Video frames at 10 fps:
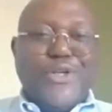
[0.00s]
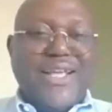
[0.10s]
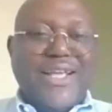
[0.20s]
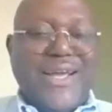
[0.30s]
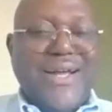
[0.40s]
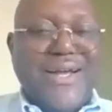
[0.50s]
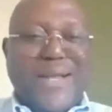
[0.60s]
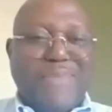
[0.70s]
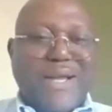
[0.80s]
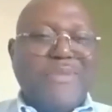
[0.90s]

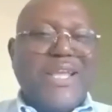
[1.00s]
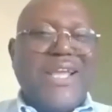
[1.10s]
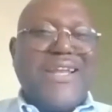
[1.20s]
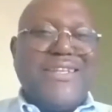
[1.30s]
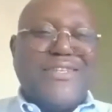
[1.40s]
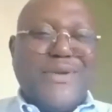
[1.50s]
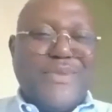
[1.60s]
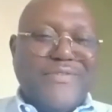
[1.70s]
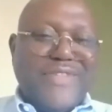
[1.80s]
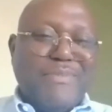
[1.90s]
I'm hearing some
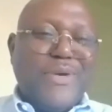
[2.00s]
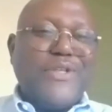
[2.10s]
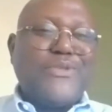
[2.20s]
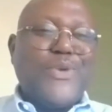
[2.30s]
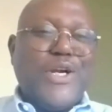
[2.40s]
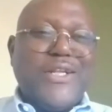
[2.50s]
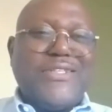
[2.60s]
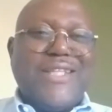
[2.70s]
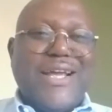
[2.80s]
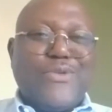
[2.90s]
of the buzzwords
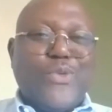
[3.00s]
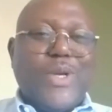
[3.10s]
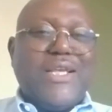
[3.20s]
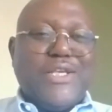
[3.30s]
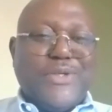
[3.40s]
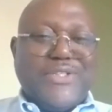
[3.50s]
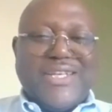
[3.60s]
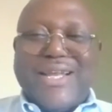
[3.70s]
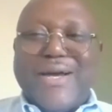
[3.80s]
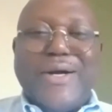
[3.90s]
that we use
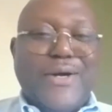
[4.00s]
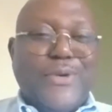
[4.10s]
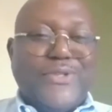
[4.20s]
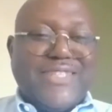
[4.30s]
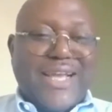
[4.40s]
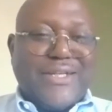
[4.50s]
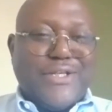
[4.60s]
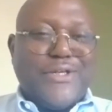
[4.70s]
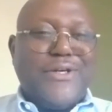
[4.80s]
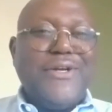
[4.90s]
in our own
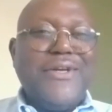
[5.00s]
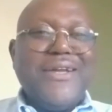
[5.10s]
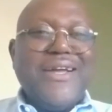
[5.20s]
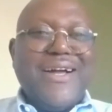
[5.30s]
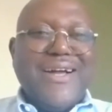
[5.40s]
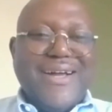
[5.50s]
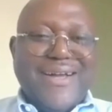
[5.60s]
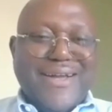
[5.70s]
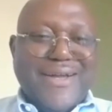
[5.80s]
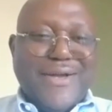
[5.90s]
sector.
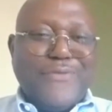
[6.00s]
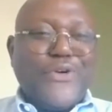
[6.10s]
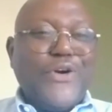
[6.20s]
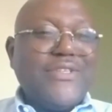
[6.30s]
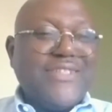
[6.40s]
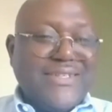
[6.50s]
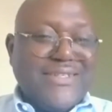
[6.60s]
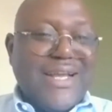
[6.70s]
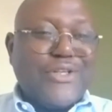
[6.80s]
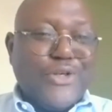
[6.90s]
Of course, the
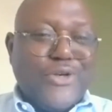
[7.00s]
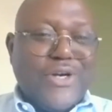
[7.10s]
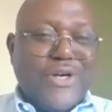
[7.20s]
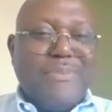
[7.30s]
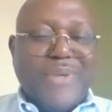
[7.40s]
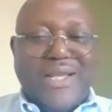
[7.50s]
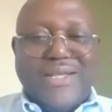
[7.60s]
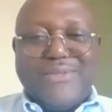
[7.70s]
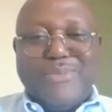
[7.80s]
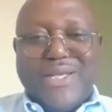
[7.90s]
sectoral
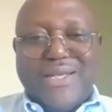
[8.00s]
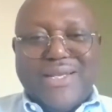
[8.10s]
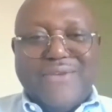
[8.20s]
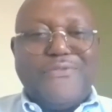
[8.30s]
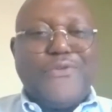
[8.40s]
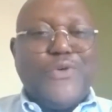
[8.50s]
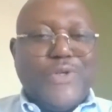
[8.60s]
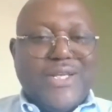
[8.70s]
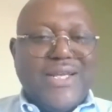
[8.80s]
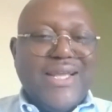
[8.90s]
piece being the
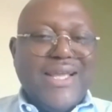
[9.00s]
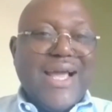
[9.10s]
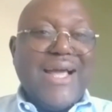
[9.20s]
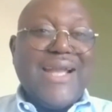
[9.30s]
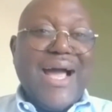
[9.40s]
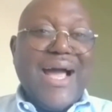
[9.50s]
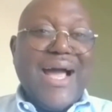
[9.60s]
food and